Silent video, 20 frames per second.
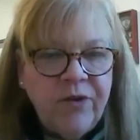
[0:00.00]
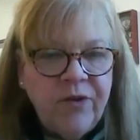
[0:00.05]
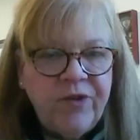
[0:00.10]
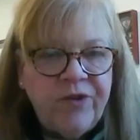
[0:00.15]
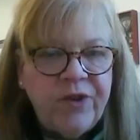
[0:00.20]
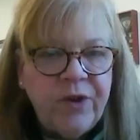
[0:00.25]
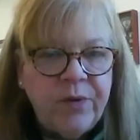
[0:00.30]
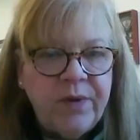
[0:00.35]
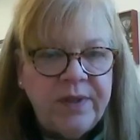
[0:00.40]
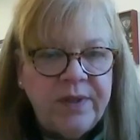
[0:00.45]

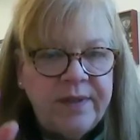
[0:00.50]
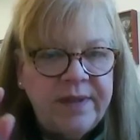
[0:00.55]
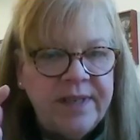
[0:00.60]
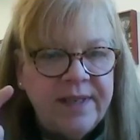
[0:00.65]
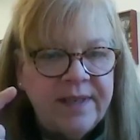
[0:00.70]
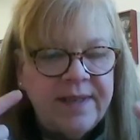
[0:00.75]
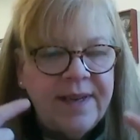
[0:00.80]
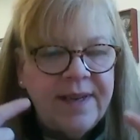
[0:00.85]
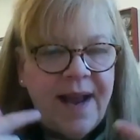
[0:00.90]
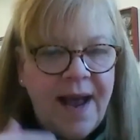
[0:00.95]
So
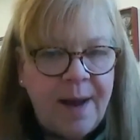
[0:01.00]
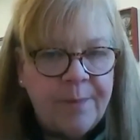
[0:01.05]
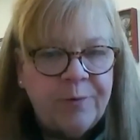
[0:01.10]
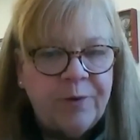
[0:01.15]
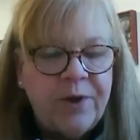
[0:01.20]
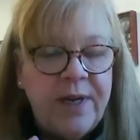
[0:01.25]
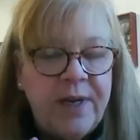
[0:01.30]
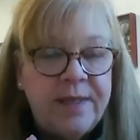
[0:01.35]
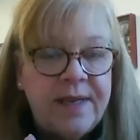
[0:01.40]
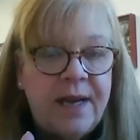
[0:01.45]
since it
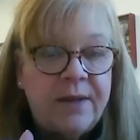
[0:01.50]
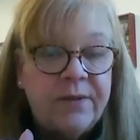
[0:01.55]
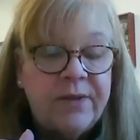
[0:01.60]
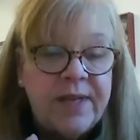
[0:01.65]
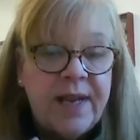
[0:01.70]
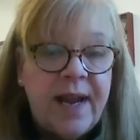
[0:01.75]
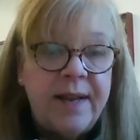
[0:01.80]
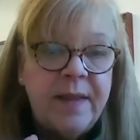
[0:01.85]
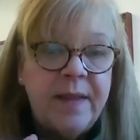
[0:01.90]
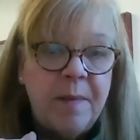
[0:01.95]
operates
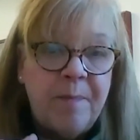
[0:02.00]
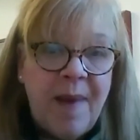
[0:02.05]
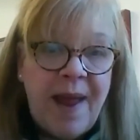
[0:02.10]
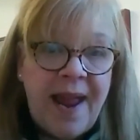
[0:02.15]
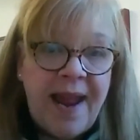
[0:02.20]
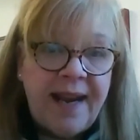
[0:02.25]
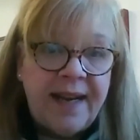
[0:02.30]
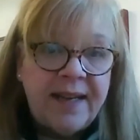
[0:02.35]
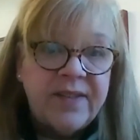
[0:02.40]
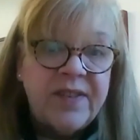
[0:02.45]
outside the
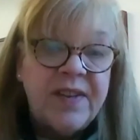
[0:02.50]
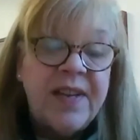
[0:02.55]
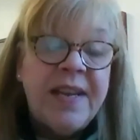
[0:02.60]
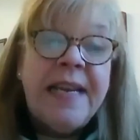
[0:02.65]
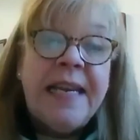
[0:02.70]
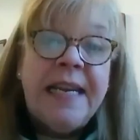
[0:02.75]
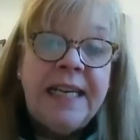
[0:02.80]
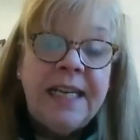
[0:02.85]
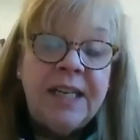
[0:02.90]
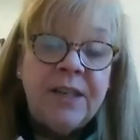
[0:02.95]
banks
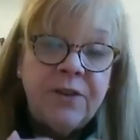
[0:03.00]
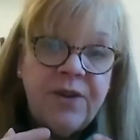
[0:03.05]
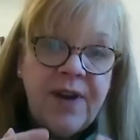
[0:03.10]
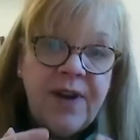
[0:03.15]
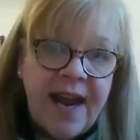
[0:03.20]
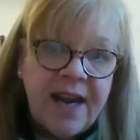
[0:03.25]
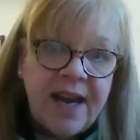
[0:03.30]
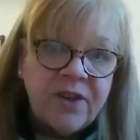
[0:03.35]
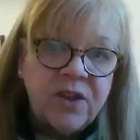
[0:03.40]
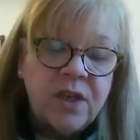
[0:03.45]

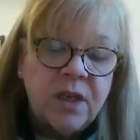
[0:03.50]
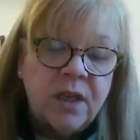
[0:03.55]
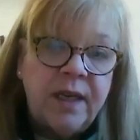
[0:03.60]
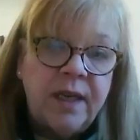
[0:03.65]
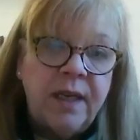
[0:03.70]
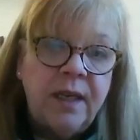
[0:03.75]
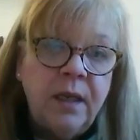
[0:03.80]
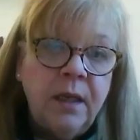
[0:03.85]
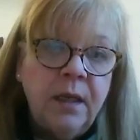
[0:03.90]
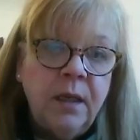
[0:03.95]

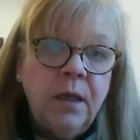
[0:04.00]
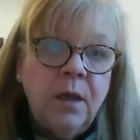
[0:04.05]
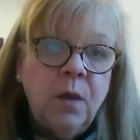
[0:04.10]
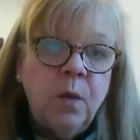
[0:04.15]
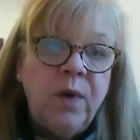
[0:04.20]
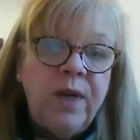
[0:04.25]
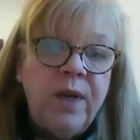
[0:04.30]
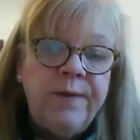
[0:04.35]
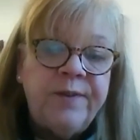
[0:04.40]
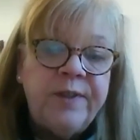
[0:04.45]
internationally,
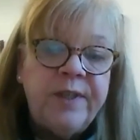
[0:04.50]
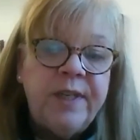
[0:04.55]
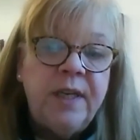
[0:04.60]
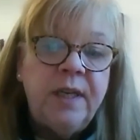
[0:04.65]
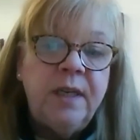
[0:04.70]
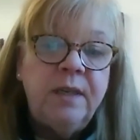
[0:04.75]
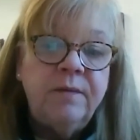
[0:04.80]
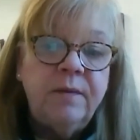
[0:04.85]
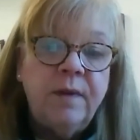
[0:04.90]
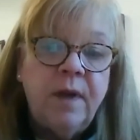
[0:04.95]
we've
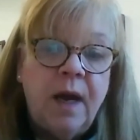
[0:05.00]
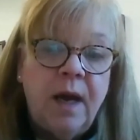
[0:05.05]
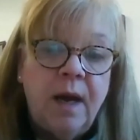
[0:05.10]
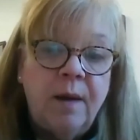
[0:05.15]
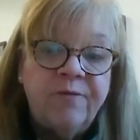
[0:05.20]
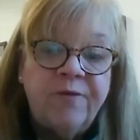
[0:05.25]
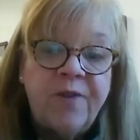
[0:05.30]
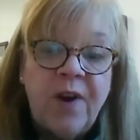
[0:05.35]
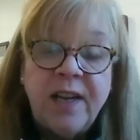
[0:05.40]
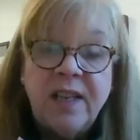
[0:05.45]
seen,
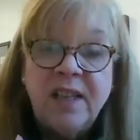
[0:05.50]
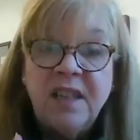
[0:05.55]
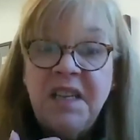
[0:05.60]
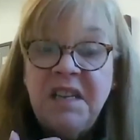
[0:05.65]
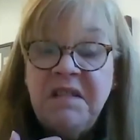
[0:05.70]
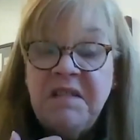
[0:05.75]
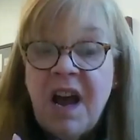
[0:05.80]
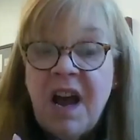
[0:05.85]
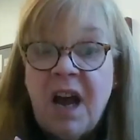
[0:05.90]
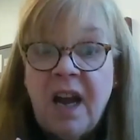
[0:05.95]

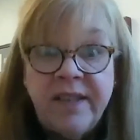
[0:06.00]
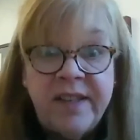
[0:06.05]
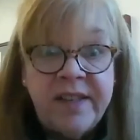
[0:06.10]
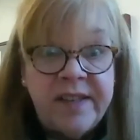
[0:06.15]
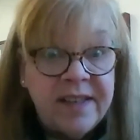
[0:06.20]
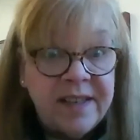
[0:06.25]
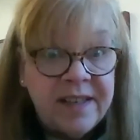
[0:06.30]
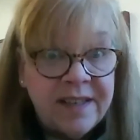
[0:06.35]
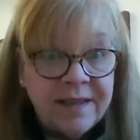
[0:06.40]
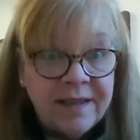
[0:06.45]
frankly,
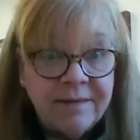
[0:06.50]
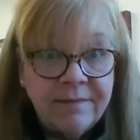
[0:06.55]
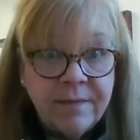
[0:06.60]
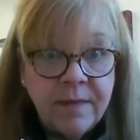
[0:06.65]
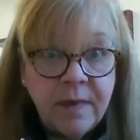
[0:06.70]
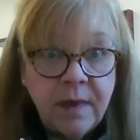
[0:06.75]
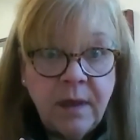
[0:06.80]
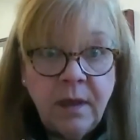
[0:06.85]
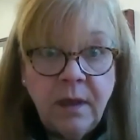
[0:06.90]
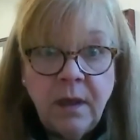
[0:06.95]
ISIS,
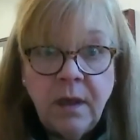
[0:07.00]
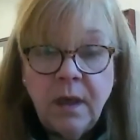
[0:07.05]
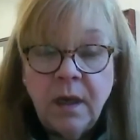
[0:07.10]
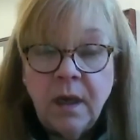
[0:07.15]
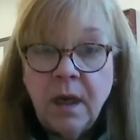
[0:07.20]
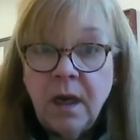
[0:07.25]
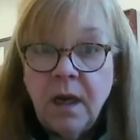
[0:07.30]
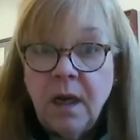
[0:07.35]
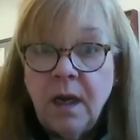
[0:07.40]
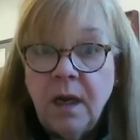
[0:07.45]

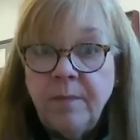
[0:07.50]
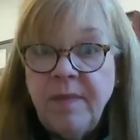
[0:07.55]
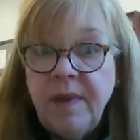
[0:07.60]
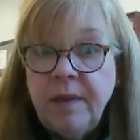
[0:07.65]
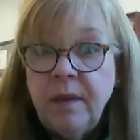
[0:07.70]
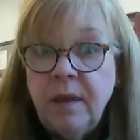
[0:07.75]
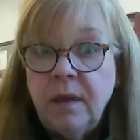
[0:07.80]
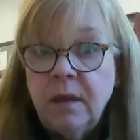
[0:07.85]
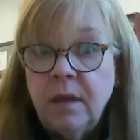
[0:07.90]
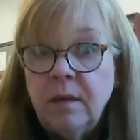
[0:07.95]

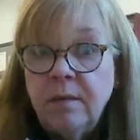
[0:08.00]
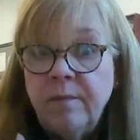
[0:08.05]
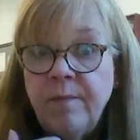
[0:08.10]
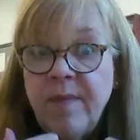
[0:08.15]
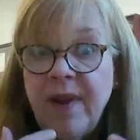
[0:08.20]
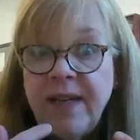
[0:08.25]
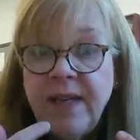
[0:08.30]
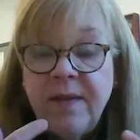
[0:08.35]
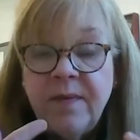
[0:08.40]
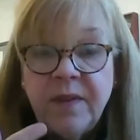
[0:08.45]

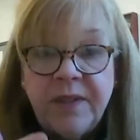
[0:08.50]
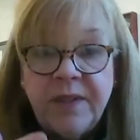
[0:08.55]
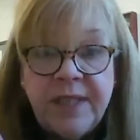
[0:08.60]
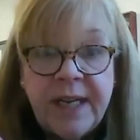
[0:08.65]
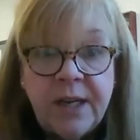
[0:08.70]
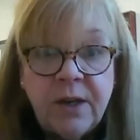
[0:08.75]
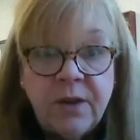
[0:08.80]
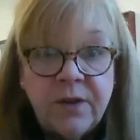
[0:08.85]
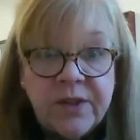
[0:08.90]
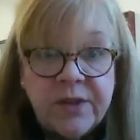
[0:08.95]
many of the
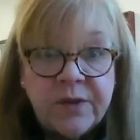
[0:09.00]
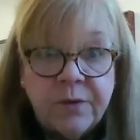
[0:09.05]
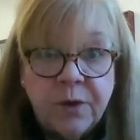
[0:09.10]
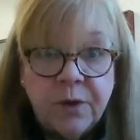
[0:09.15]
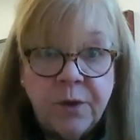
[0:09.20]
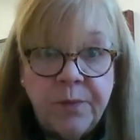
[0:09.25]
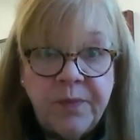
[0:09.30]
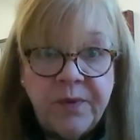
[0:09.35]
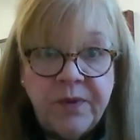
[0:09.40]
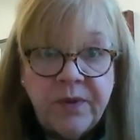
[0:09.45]
terrorist
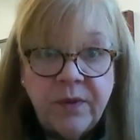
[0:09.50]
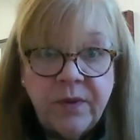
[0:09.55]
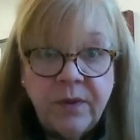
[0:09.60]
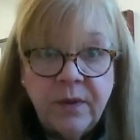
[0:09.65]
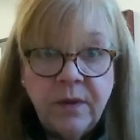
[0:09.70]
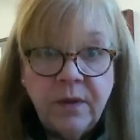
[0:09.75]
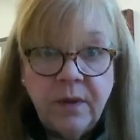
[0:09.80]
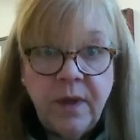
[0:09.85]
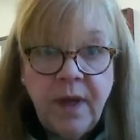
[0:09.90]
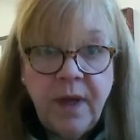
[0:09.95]
groups
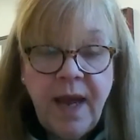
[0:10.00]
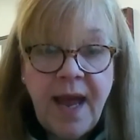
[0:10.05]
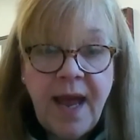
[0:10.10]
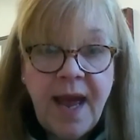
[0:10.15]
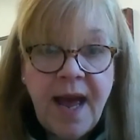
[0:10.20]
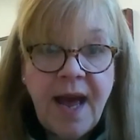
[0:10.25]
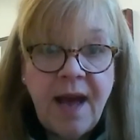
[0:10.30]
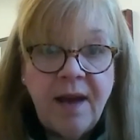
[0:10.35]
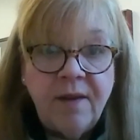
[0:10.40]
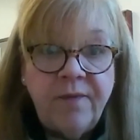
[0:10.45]

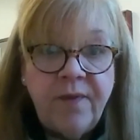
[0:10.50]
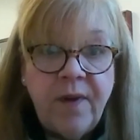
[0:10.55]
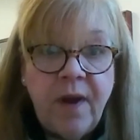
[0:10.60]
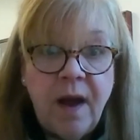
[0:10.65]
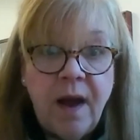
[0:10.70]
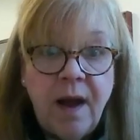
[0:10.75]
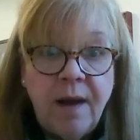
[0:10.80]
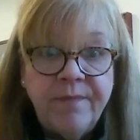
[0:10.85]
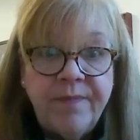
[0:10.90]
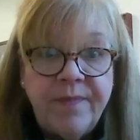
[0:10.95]
have,
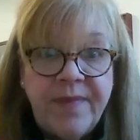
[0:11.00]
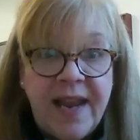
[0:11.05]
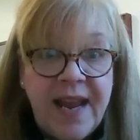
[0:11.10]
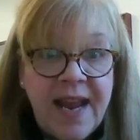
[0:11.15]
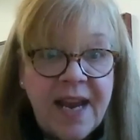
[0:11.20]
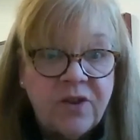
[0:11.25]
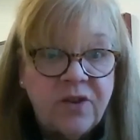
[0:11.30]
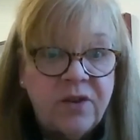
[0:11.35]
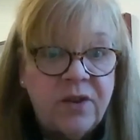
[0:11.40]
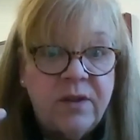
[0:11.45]

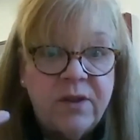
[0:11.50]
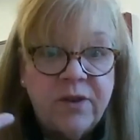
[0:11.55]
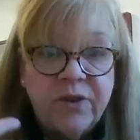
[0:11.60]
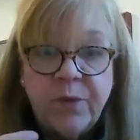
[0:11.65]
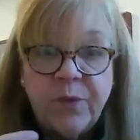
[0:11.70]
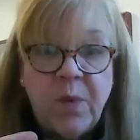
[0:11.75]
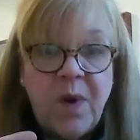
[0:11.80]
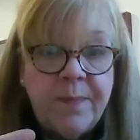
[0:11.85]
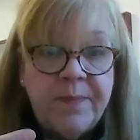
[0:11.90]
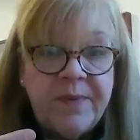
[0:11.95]

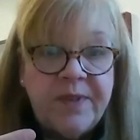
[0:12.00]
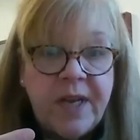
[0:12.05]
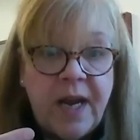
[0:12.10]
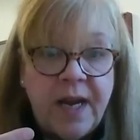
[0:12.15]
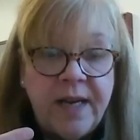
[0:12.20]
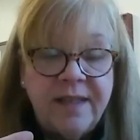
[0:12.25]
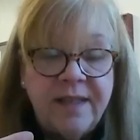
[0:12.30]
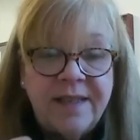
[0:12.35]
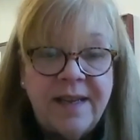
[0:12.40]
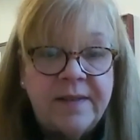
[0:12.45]
there's
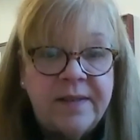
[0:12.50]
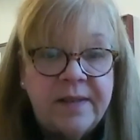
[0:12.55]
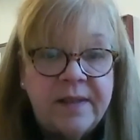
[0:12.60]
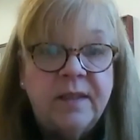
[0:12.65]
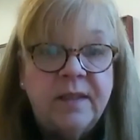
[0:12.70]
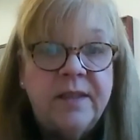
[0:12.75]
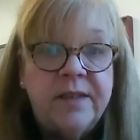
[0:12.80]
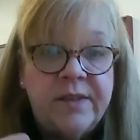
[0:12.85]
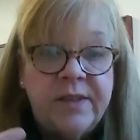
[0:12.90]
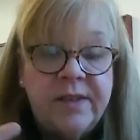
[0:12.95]
websites that
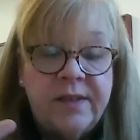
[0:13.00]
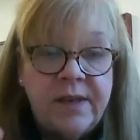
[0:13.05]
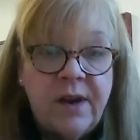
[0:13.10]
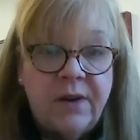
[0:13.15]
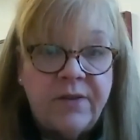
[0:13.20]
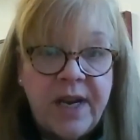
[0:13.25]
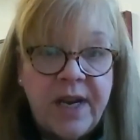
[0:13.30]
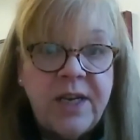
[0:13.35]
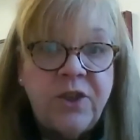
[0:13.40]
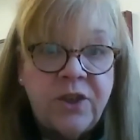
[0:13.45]
solicit
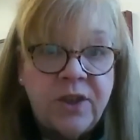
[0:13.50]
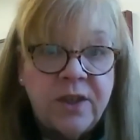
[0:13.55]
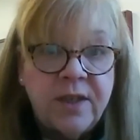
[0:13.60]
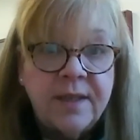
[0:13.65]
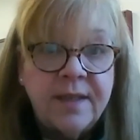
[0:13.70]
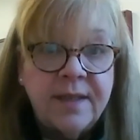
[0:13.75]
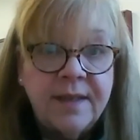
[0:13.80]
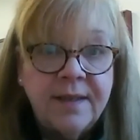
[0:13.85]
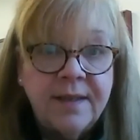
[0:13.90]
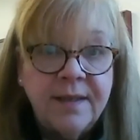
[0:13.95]

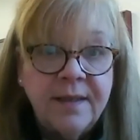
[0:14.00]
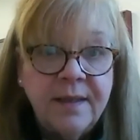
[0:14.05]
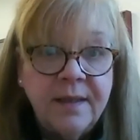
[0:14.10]
donations